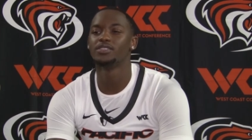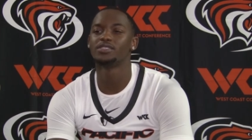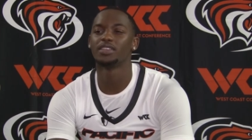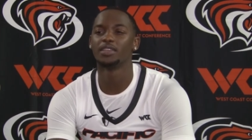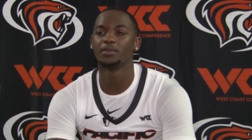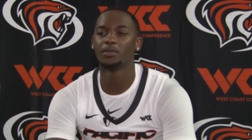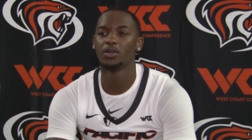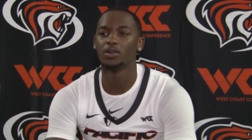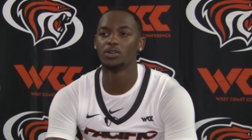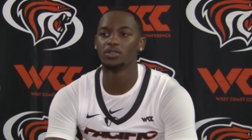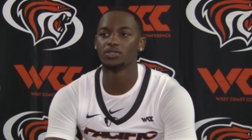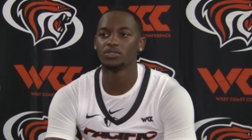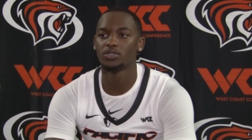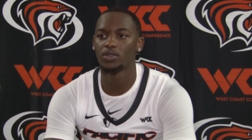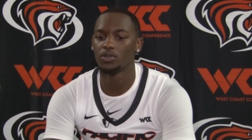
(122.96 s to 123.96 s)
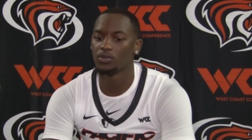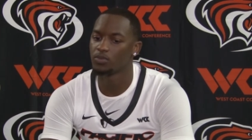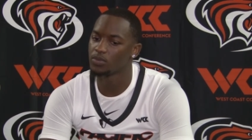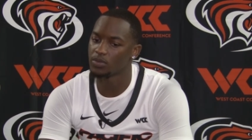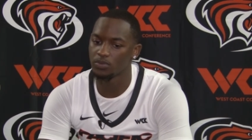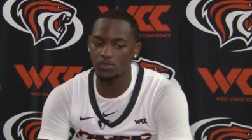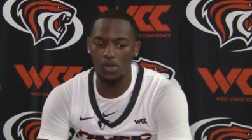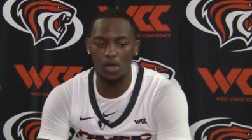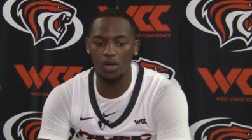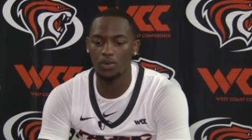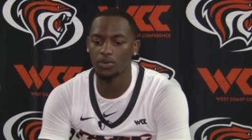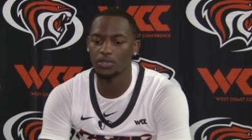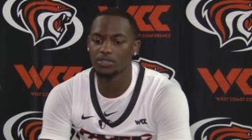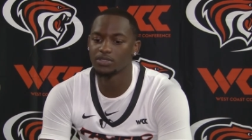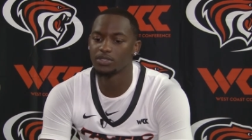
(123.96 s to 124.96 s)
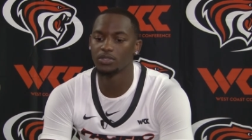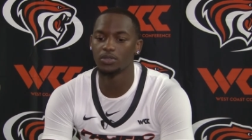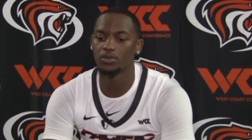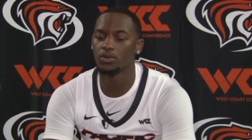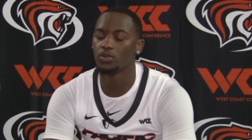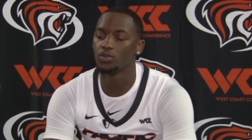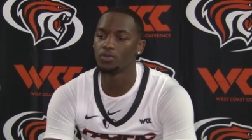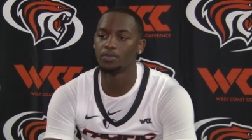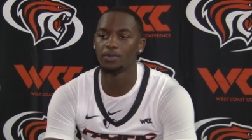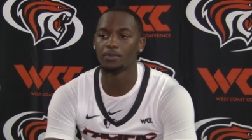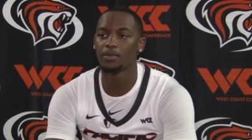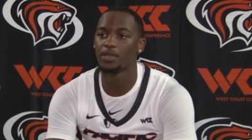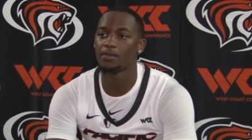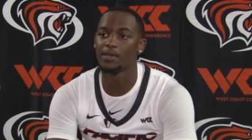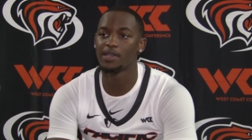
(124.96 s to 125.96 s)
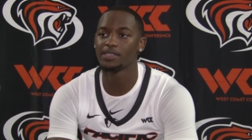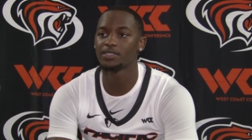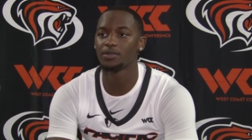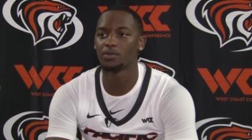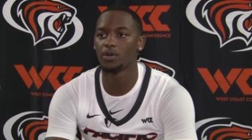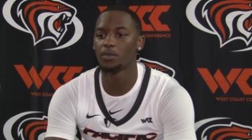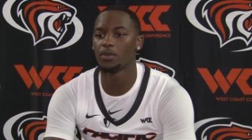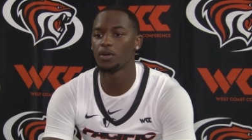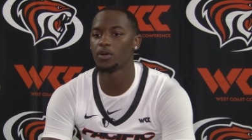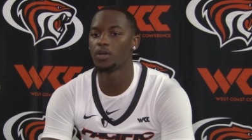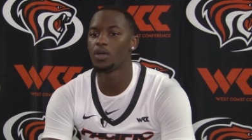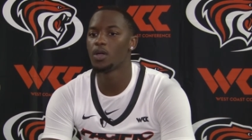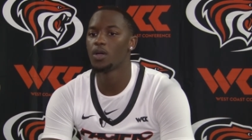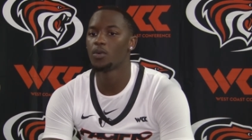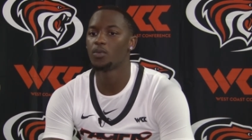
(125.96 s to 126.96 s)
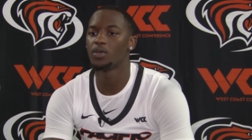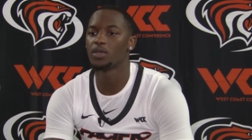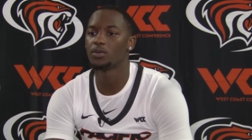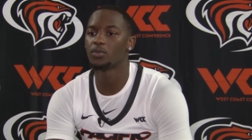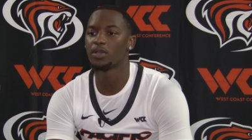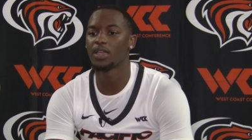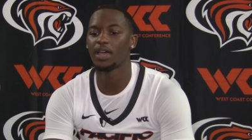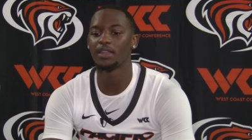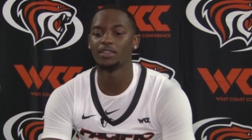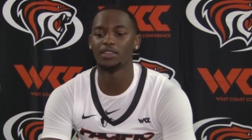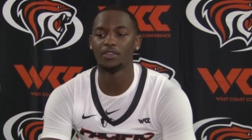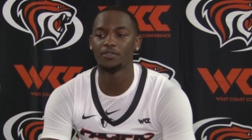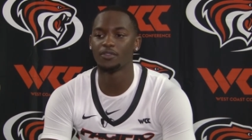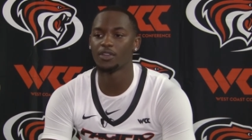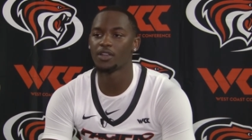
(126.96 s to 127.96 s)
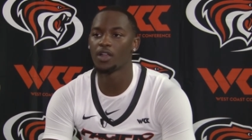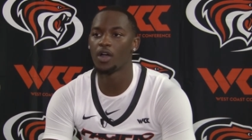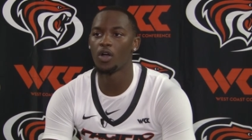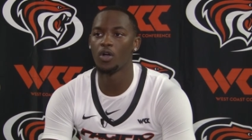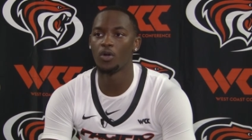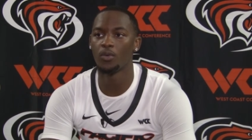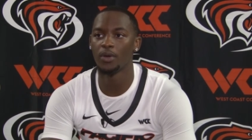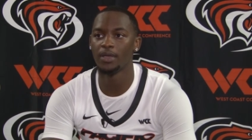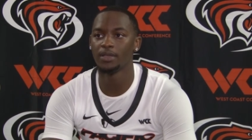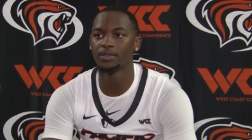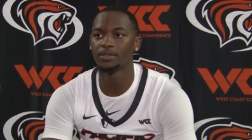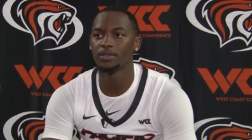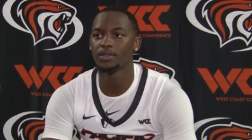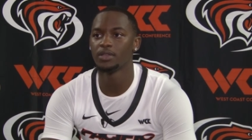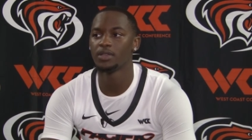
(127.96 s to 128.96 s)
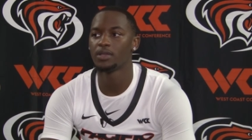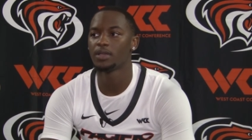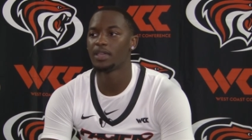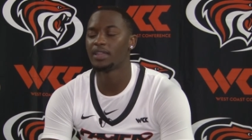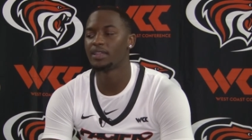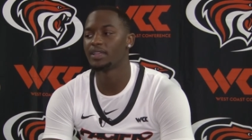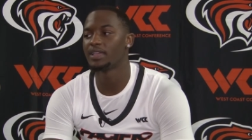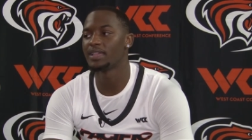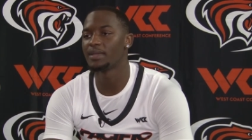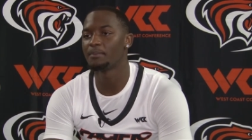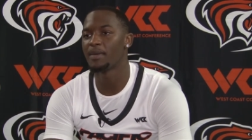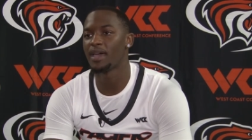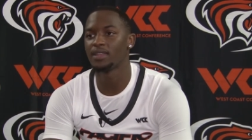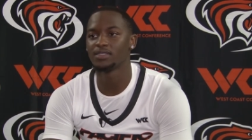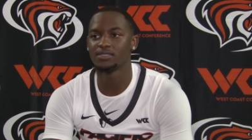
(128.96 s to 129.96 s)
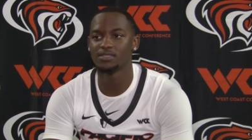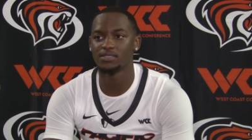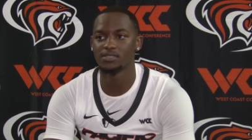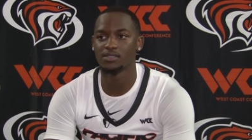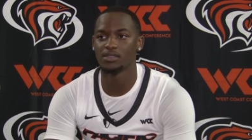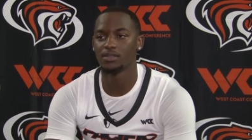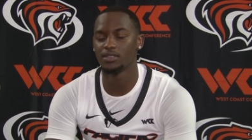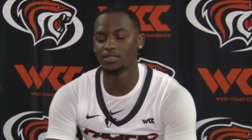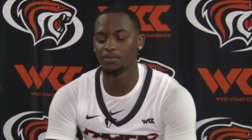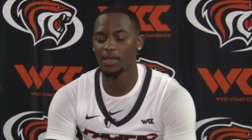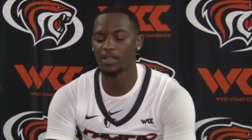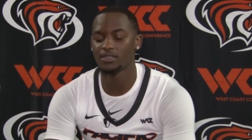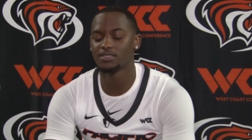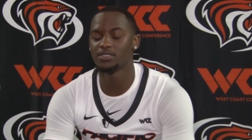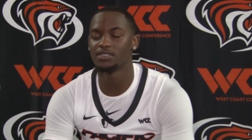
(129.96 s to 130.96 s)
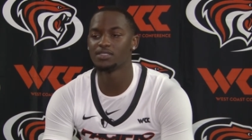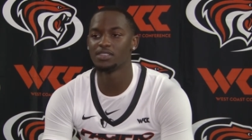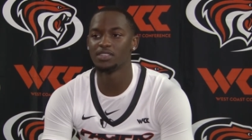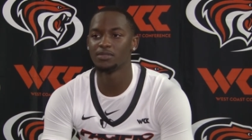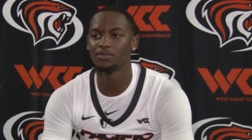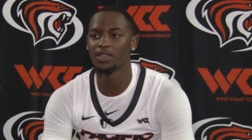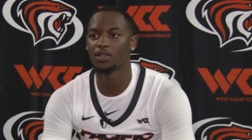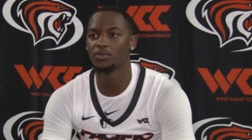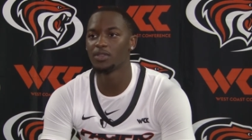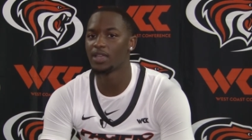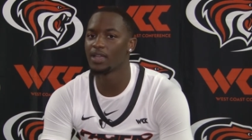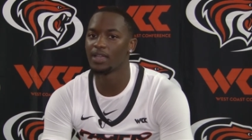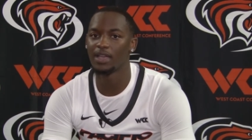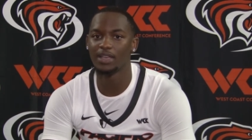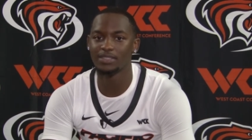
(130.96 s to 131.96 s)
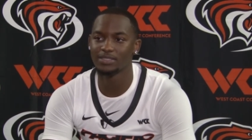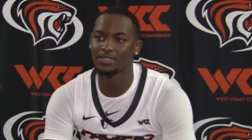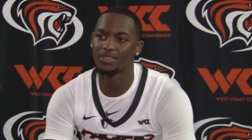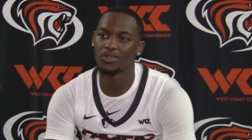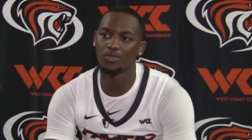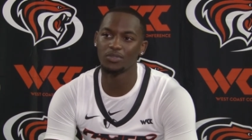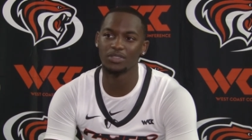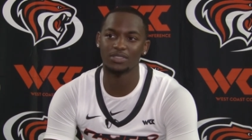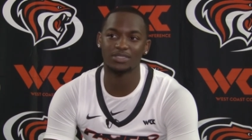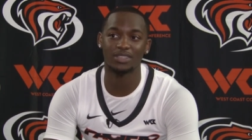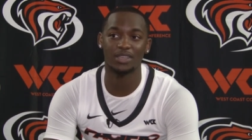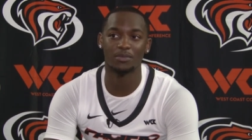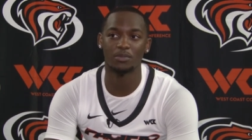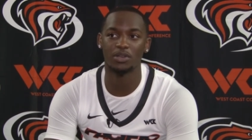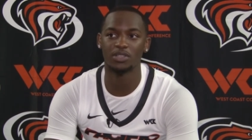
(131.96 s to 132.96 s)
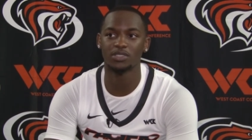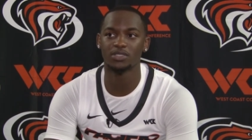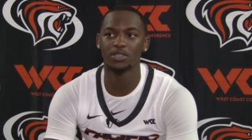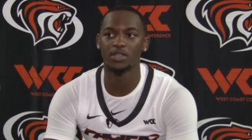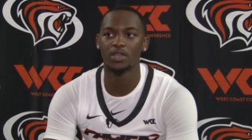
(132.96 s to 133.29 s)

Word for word: the same goal. So we all want to still hoop and play basketball, but we we're kind of different in our own way, and it, it balances it's balanced the team out. We got guys that don't really say much,